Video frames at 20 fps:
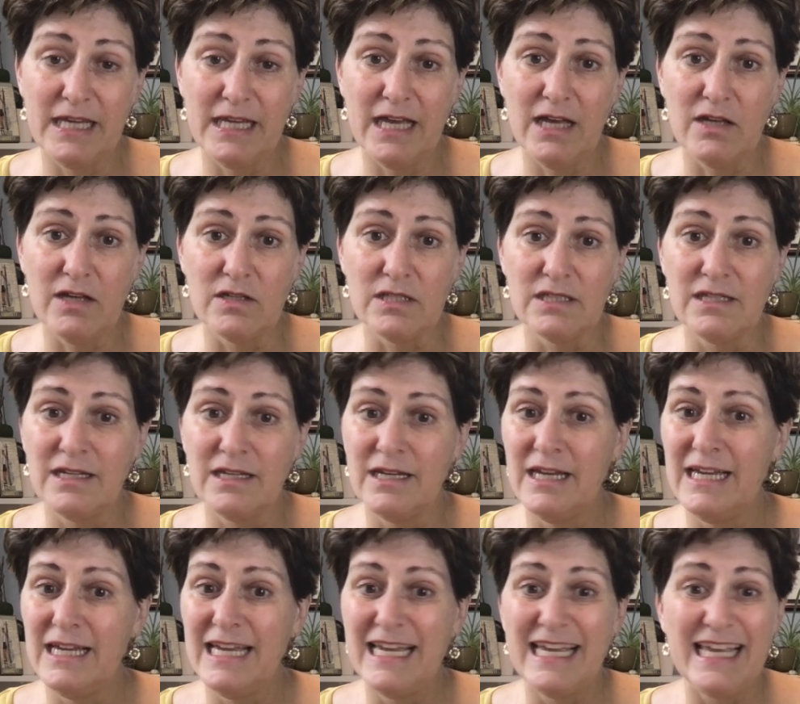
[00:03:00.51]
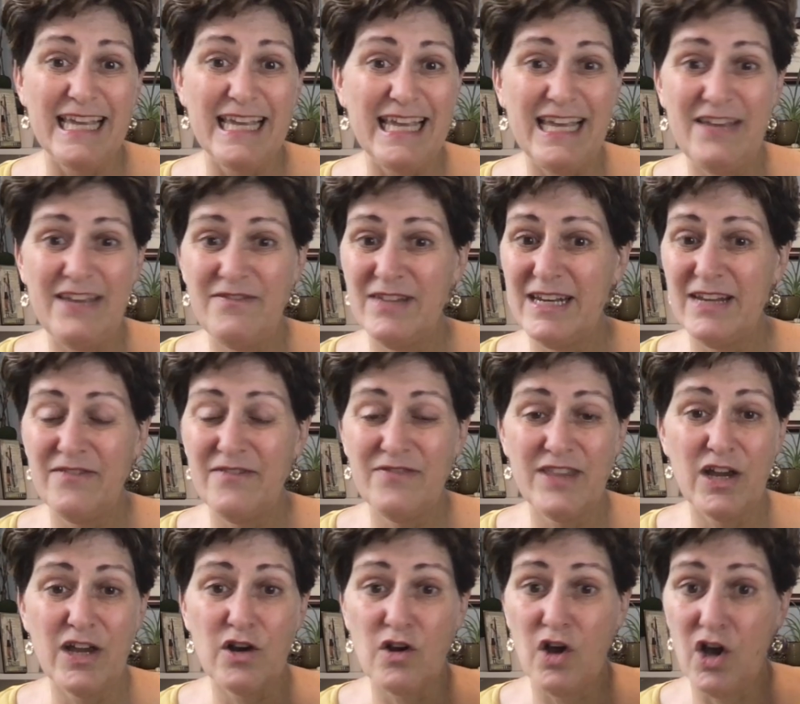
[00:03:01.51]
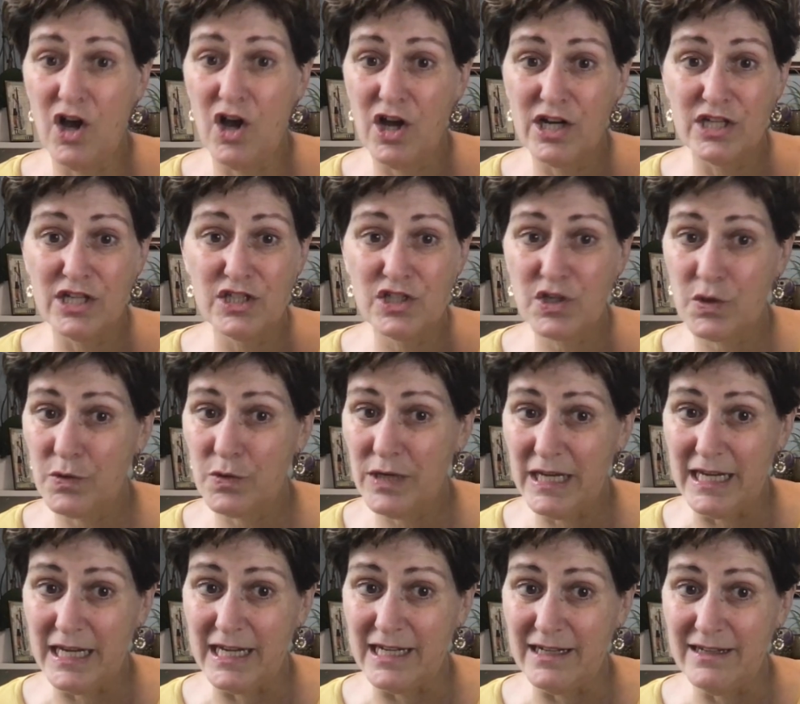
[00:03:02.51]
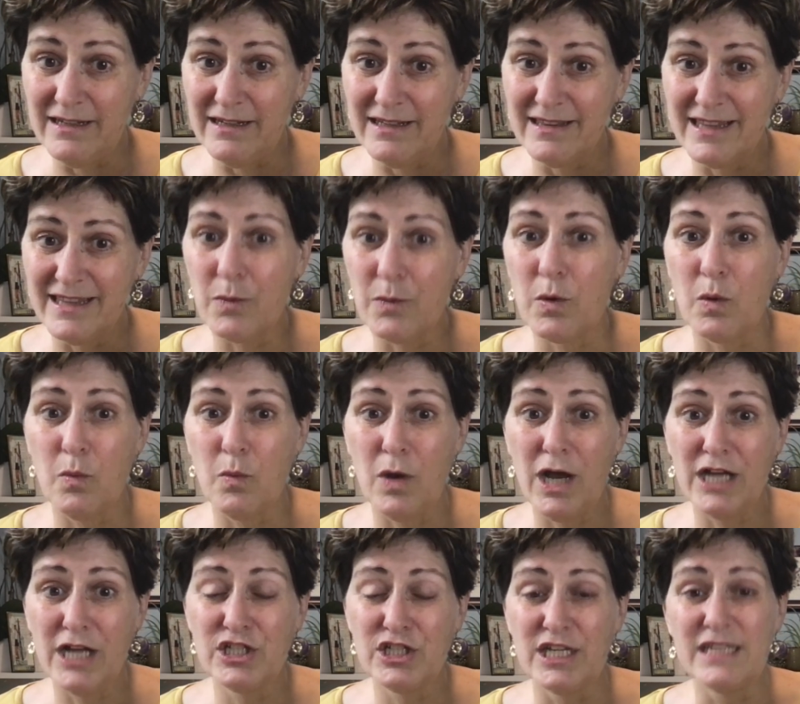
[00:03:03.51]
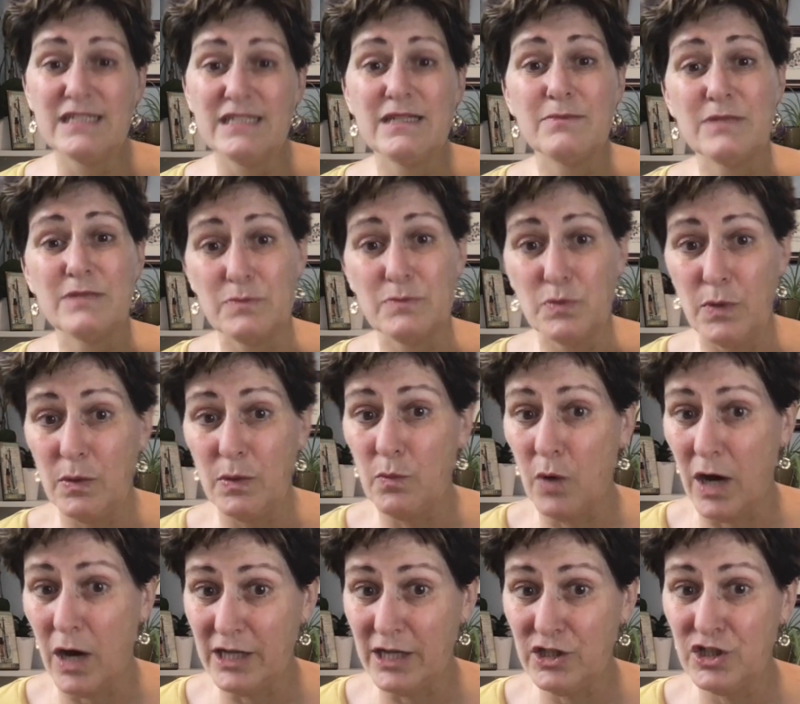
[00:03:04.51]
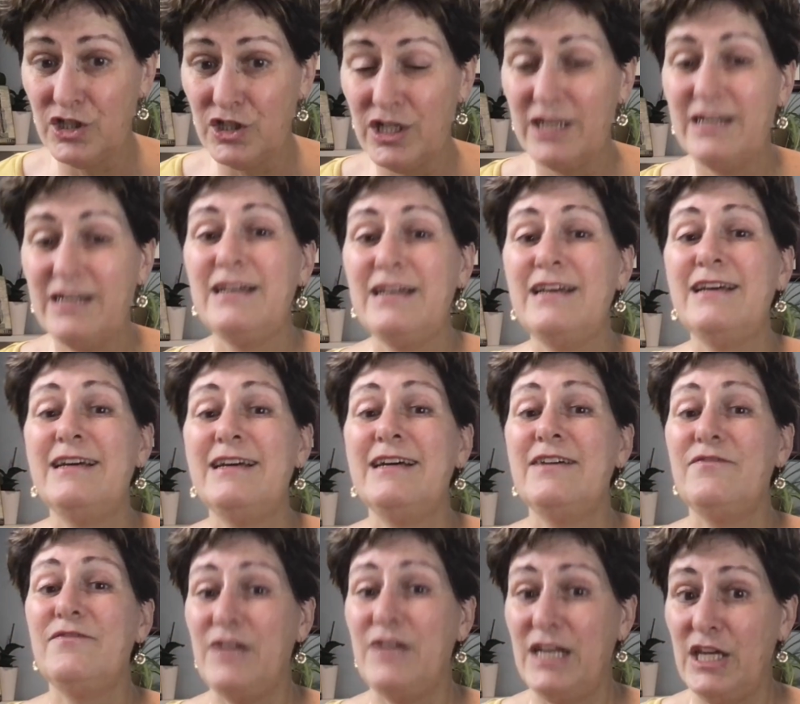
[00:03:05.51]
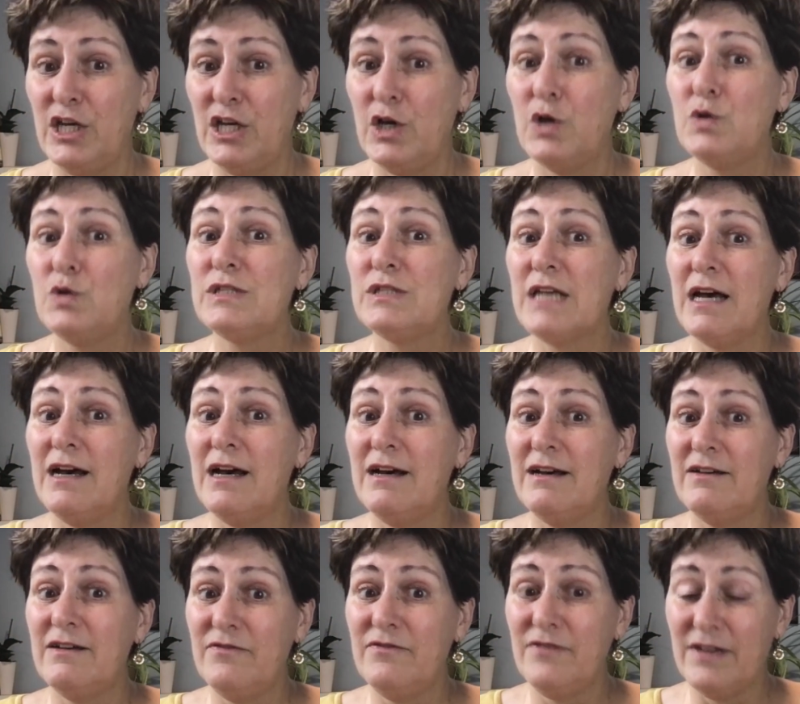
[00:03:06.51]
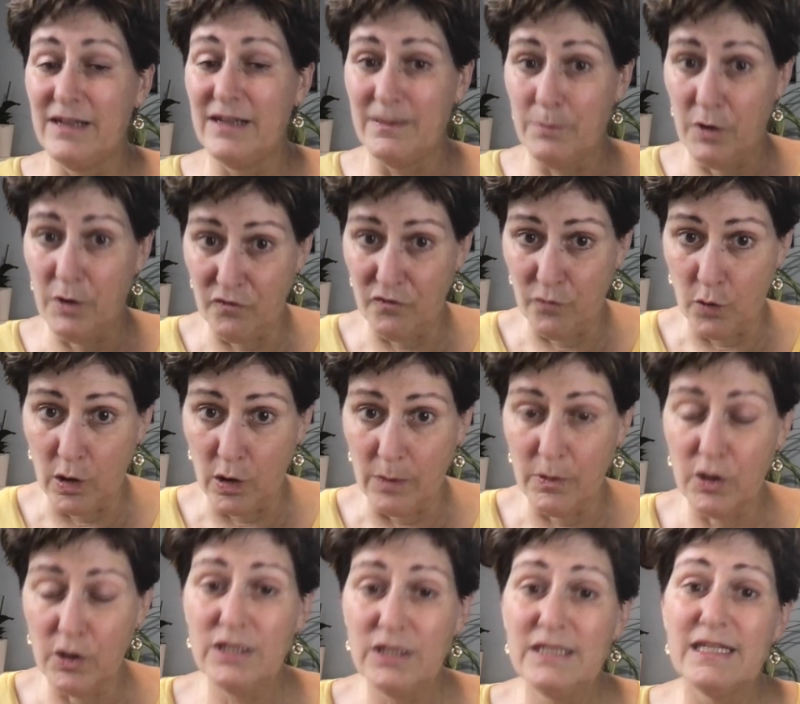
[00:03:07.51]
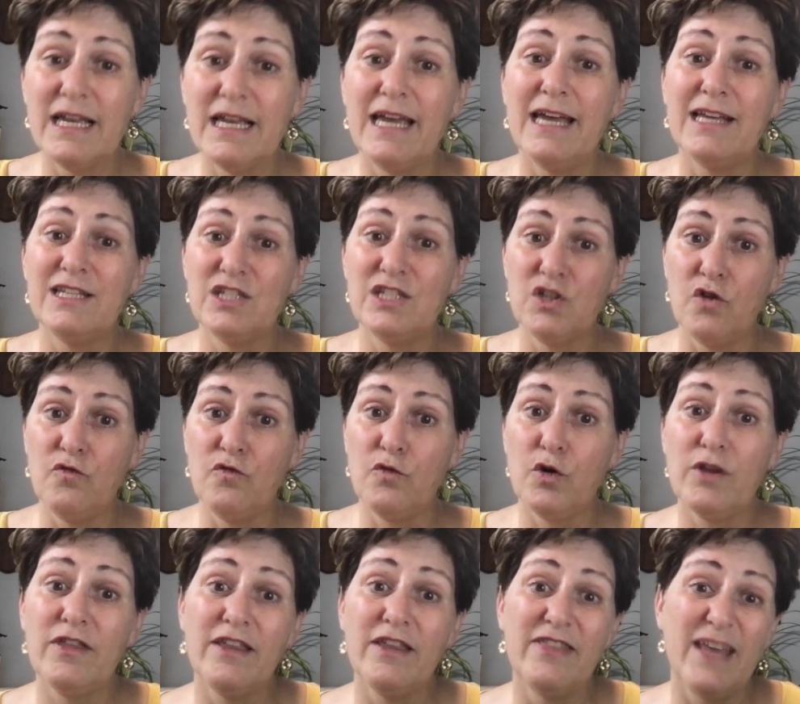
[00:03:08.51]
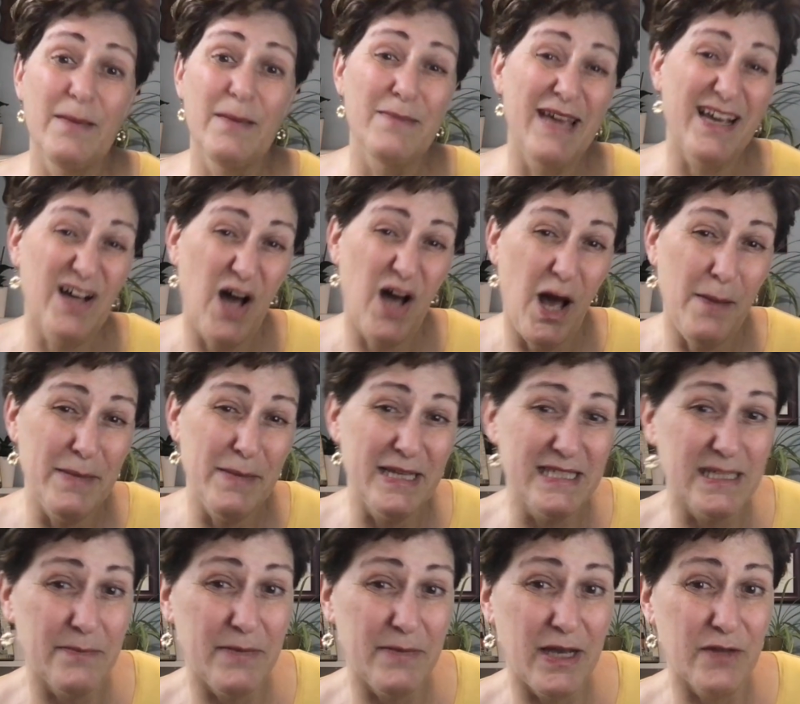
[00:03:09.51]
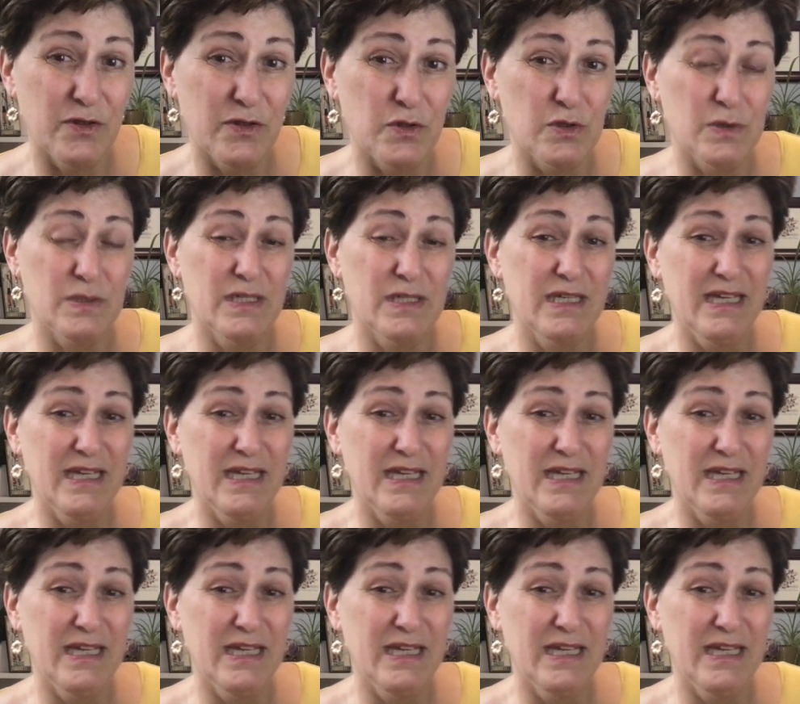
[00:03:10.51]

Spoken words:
else, even if they're on a screen that we're watching, sometimes we watch videos of performers and so forth, and they make comments about those